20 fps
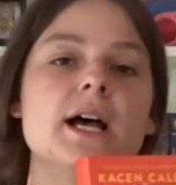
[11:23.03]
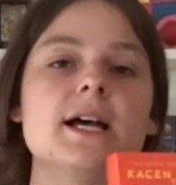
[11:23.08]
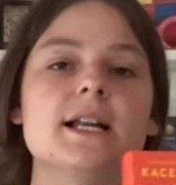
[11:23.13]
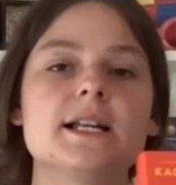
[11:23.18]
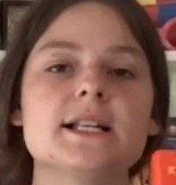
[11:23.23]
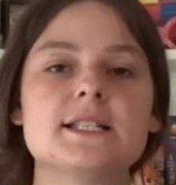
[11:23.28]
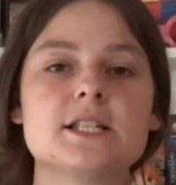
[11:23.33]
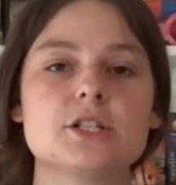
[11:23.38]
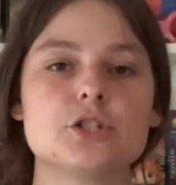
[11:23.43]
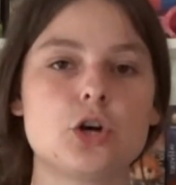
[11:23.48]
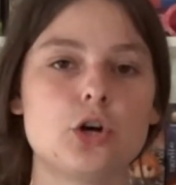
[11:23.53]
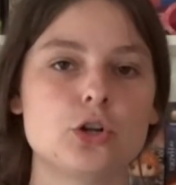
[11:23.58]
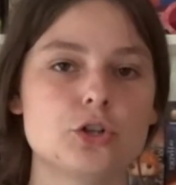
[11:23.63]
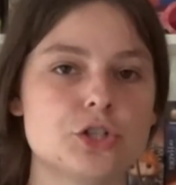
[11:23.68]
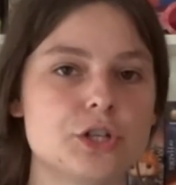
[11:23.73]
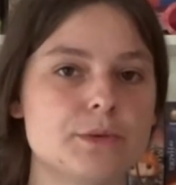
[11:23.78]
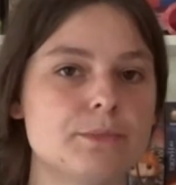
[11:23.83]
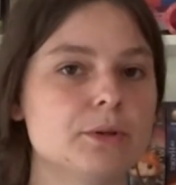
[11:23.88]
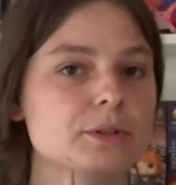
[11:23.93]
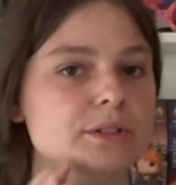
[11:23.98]
This is
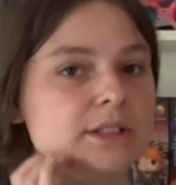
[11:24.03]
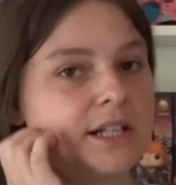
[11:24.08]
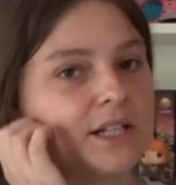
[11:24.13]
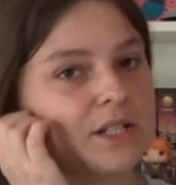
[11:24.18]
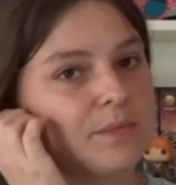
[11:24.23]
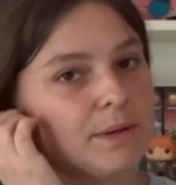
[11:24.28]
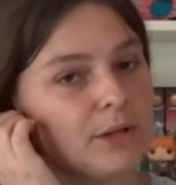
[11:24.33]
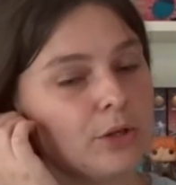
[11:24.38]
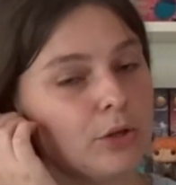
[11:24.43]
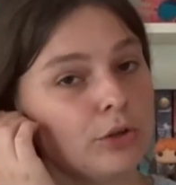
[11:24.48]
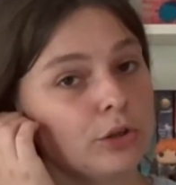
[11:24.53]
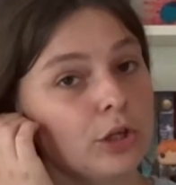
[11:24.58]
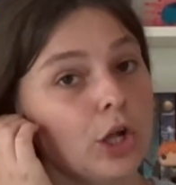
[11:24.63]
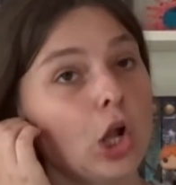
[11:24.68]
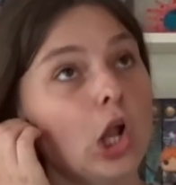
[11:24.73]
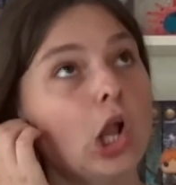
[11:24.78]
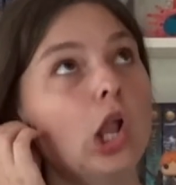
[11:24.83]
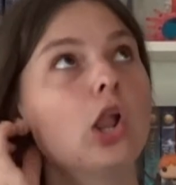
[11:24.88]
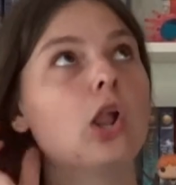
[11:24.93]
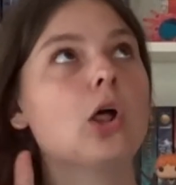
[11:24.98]
also a book that has been on a
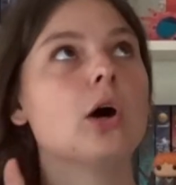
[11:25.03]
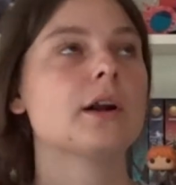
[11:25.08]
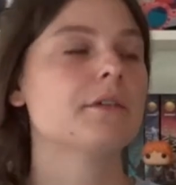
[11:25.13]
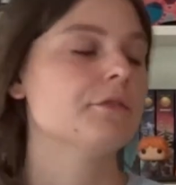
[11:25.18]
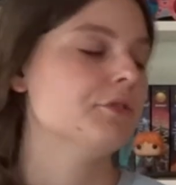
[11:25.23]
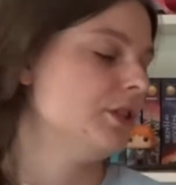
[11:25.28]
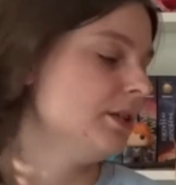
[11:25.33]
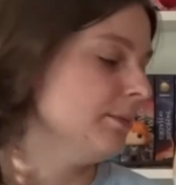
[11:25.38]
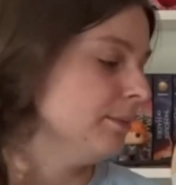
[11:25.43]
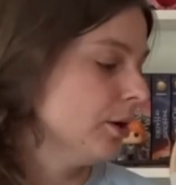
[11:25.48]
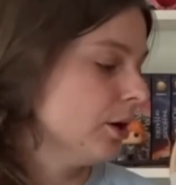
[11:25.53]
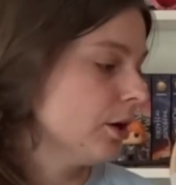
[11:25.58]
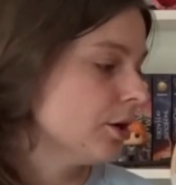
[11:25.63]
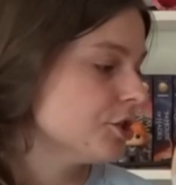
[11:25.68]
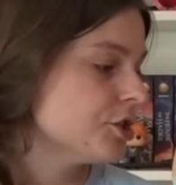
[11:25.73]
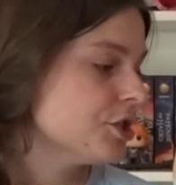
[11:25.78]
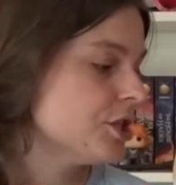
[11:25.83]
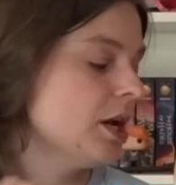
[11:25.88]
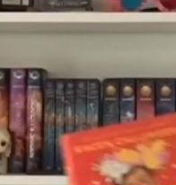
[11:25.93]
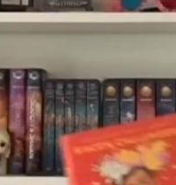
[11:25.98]
lot of
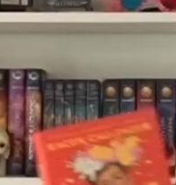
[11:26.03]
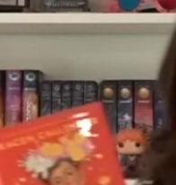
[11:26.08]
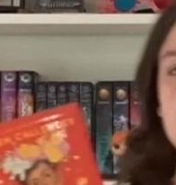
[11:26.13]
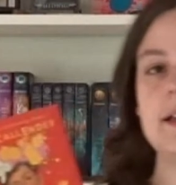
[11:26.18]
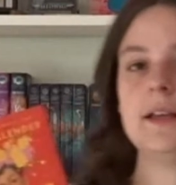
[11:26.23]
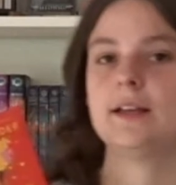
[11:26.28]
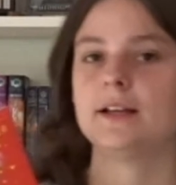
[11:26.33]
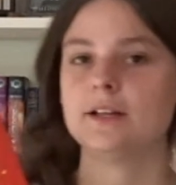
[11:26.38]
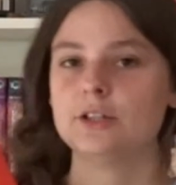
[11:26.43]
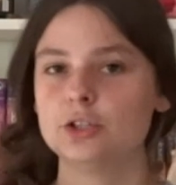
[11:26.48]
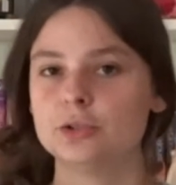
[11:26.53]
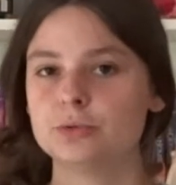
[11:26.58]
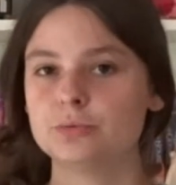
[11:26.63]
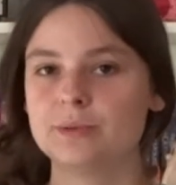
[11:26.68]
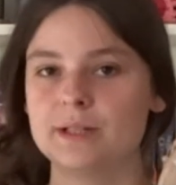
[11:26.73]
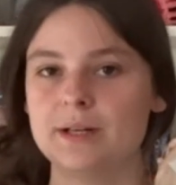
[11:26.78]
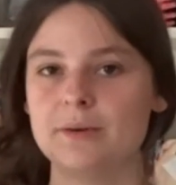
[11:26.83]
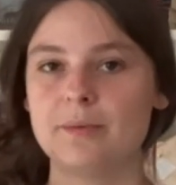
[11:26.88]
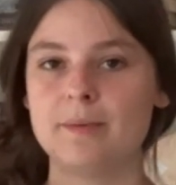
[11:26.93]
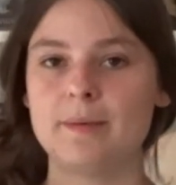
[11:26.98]
TBRs. And I don't
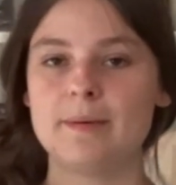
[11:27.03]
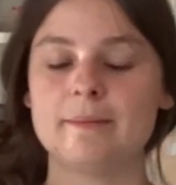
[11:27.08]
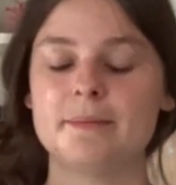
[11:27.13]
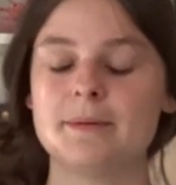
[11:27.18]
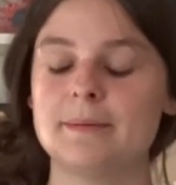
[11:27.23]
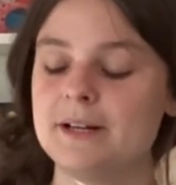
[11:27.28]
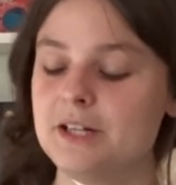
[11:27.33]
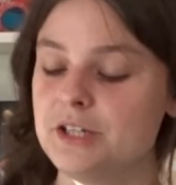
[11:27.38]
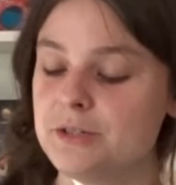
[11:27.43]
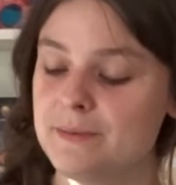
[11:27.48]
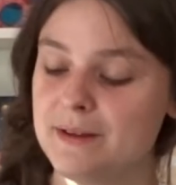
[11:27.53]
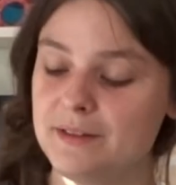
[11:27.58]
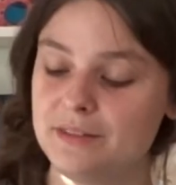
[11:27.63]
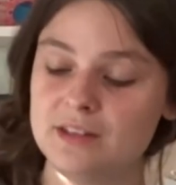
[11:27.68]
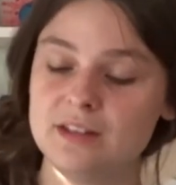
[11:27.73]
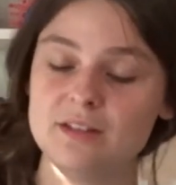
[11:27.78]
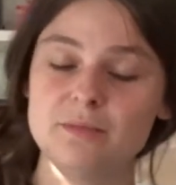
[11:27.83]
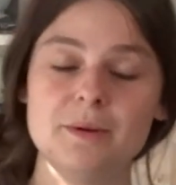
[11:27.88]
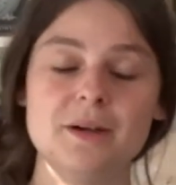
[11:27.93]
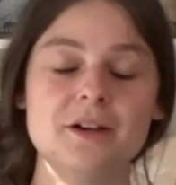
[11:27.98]
really remember much about
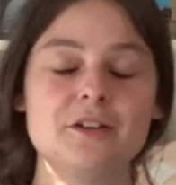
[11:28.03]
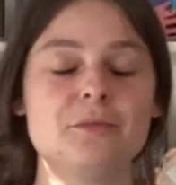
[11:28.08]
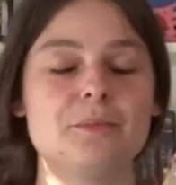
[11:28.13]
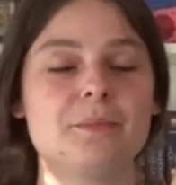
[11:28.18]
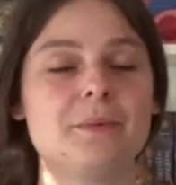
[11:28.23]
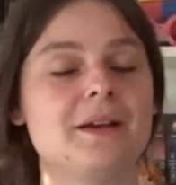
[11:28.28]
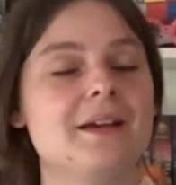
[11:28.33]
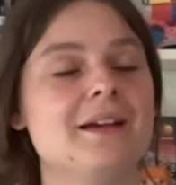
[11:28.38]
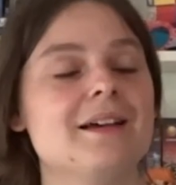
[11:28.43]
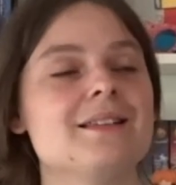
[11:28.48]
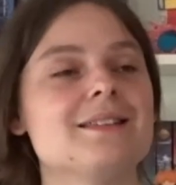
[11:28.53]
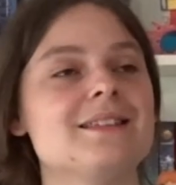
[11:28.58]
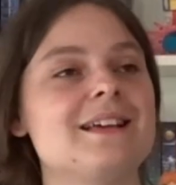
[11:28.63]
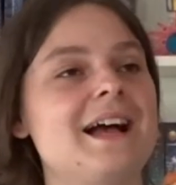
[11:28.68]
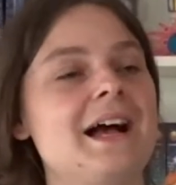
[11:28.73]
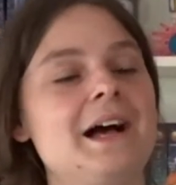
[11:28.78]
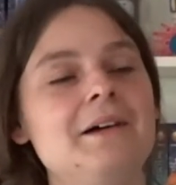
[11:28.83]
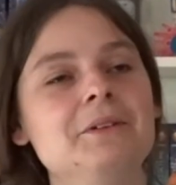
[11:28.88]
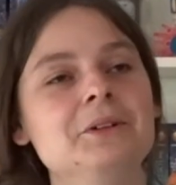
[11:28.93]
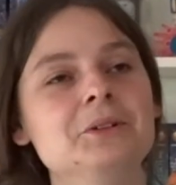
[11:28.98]
these books because I
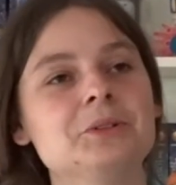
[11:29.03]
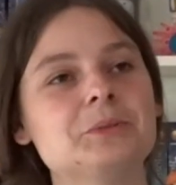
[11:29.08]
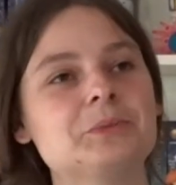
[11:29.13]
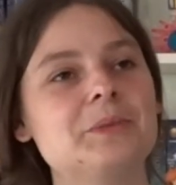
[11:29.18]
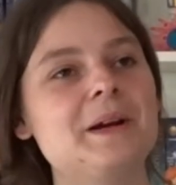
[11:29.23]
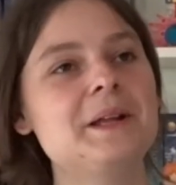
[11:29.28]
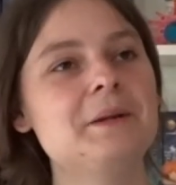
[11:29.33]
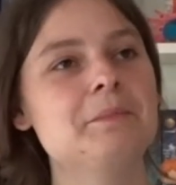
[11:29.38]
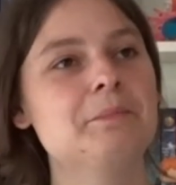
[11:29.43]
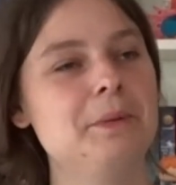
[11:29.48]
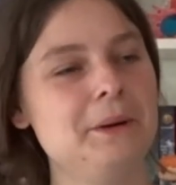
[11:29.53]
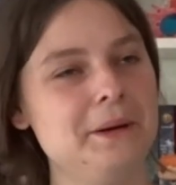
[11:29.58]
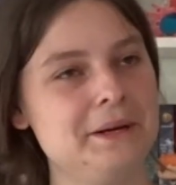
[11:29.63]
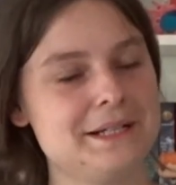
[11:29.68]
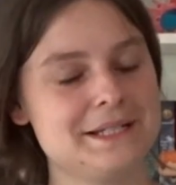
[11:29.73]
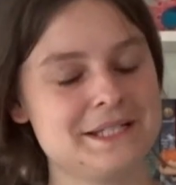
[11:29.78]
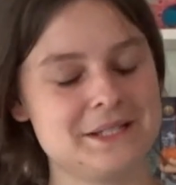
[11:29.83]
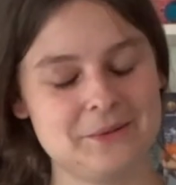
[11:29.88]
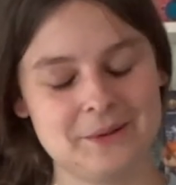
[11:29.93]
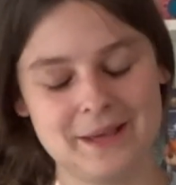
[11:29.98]
haven't read
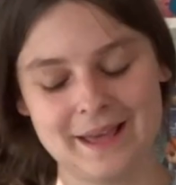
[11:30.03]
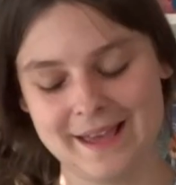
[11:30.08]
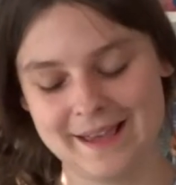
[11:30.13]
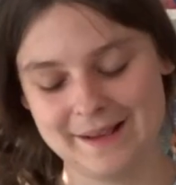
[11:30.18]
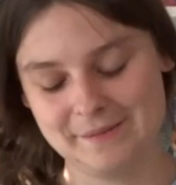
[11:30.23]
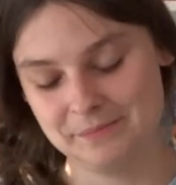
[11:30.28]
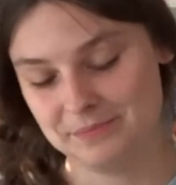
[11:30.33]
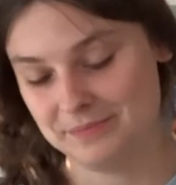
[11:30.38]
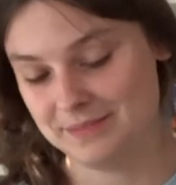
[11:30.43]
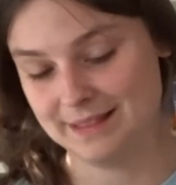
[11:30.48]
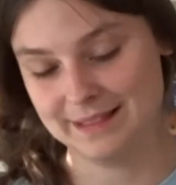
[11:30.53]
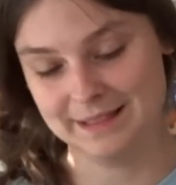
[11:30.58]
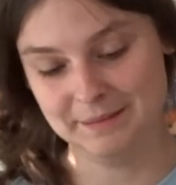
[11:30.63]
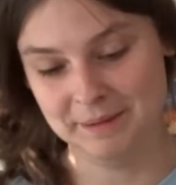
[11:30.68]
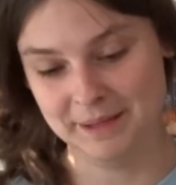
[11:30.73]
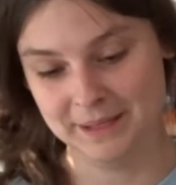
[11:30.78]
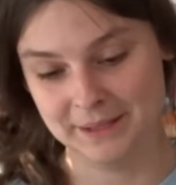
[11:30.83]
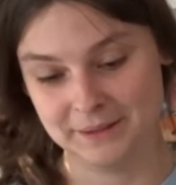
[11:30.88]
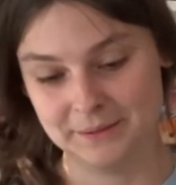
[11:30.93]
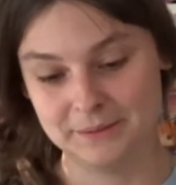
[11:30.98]
books, okay? Leave me
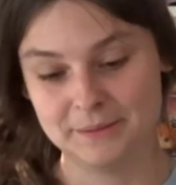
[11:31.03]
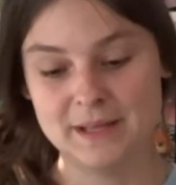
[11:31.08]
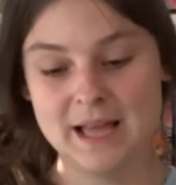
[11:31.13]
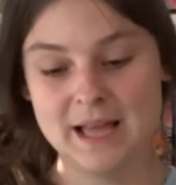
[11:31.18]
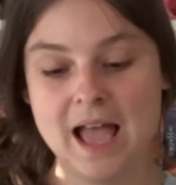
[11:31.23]
alone.